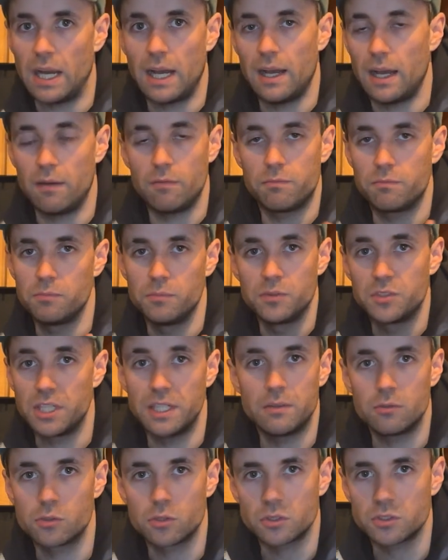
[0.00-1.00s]
I've
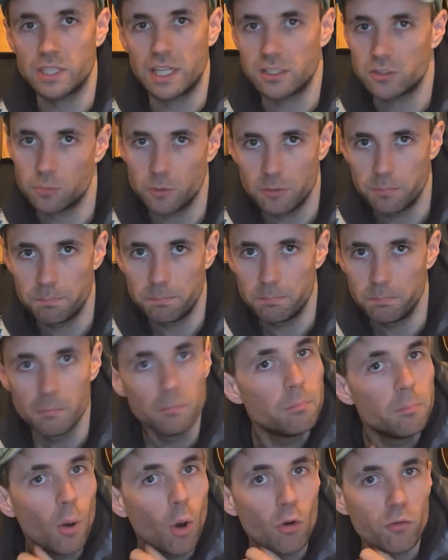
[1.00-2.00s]
seen success with
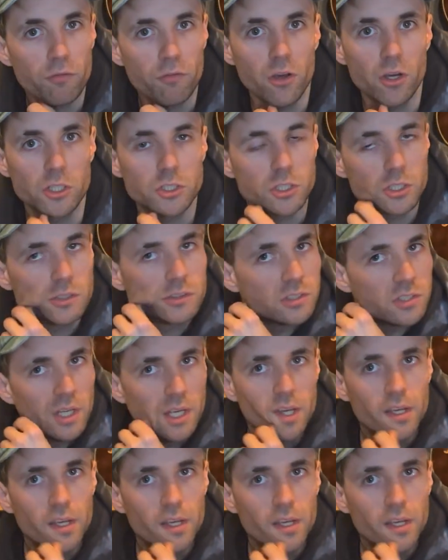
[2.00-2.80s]
both versions,